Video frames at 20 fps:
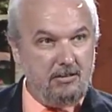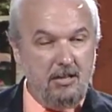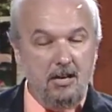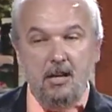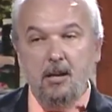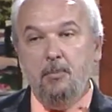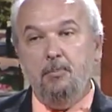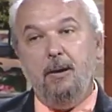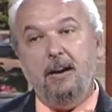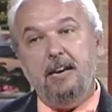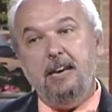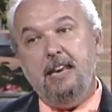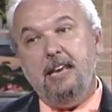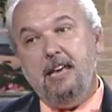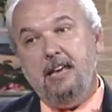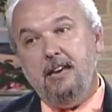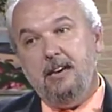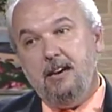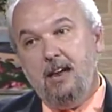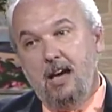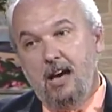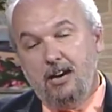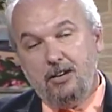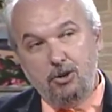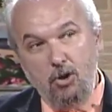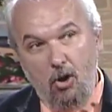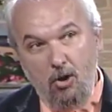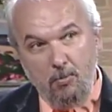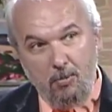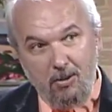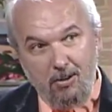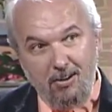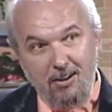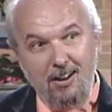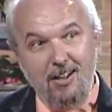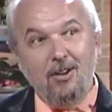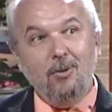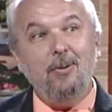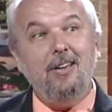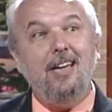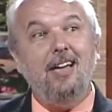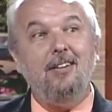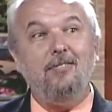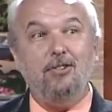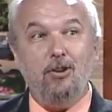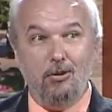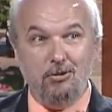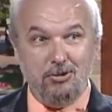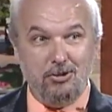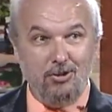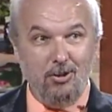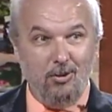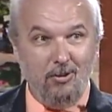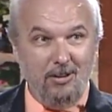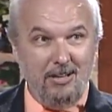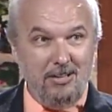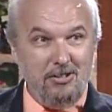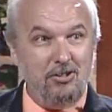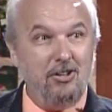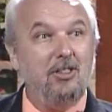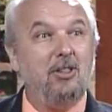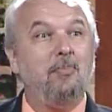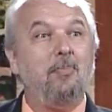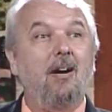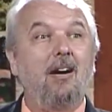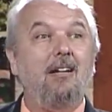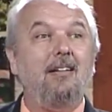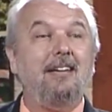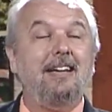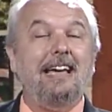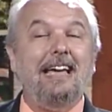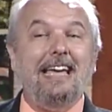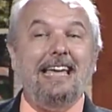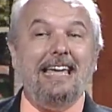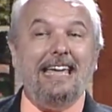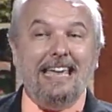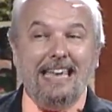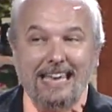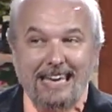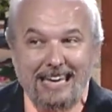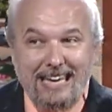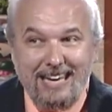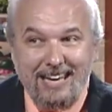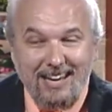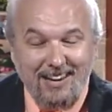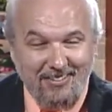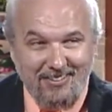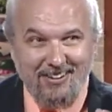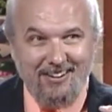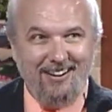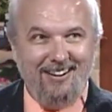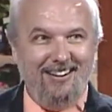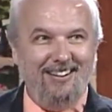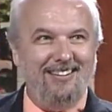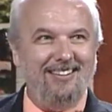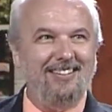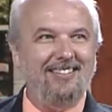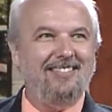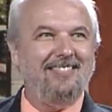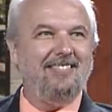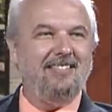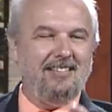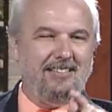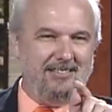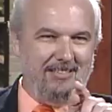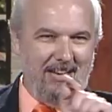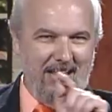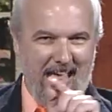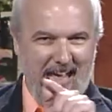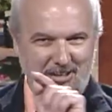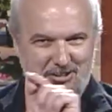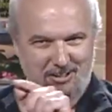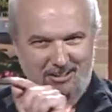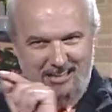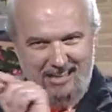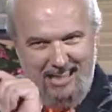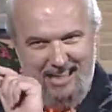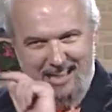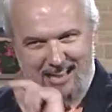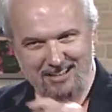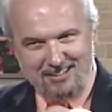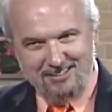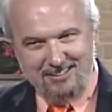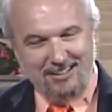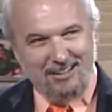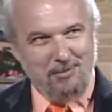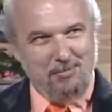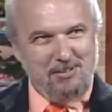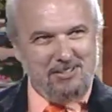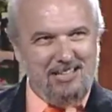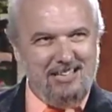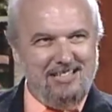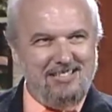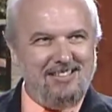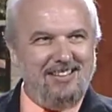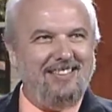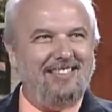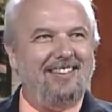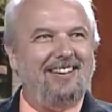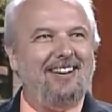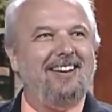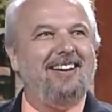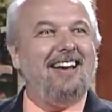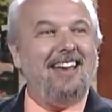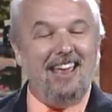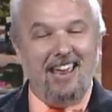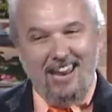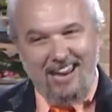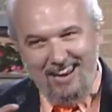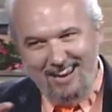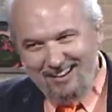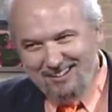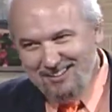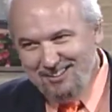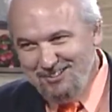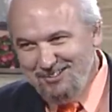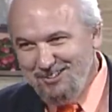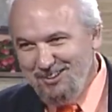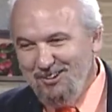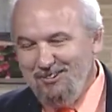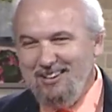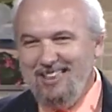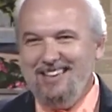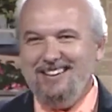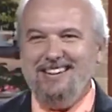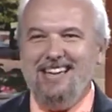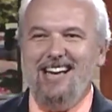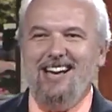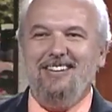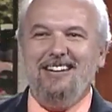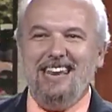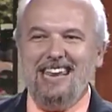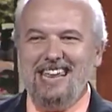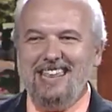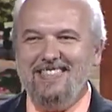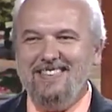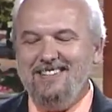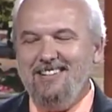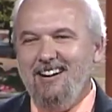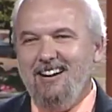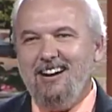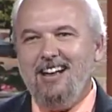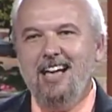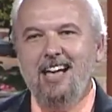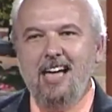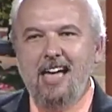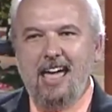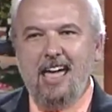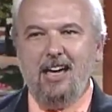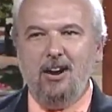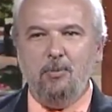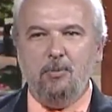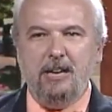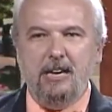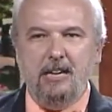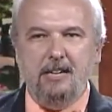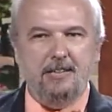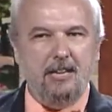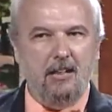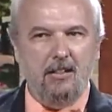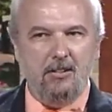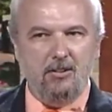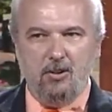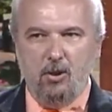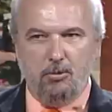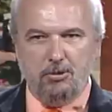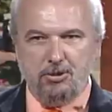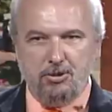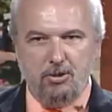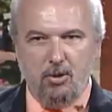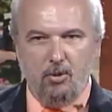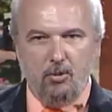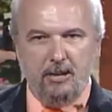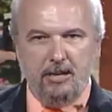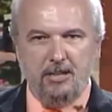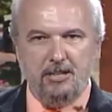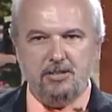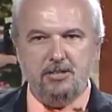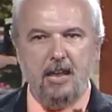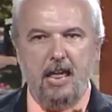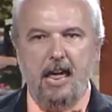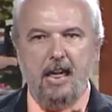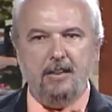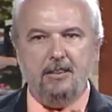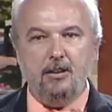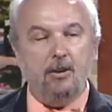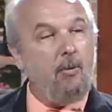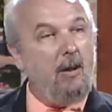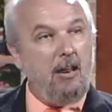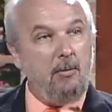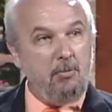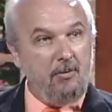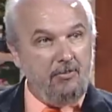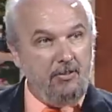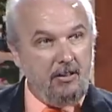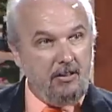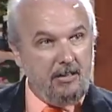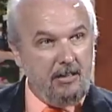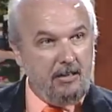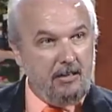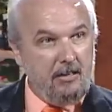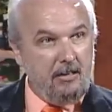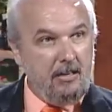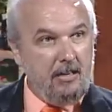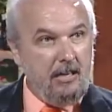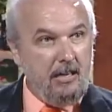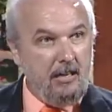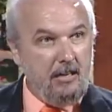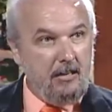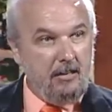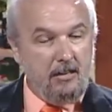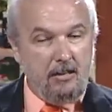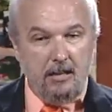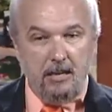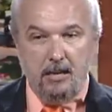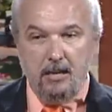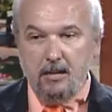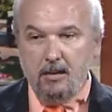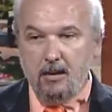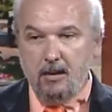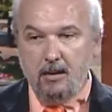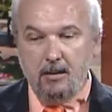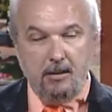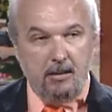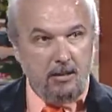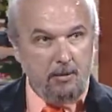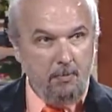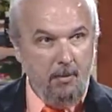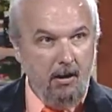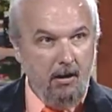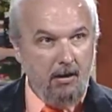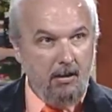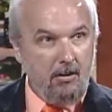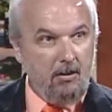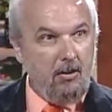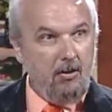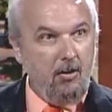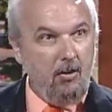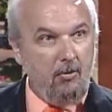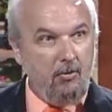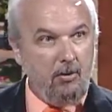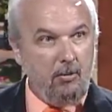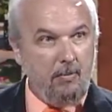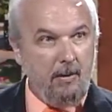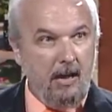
Okay. But in October, we have ghost stories in the park in the dark. In the dark. Actually has ellipses in there. Okay. To slow you down in the dark. And we tell ghost stories at the Grand Pavilion in the uh, in the park over okay.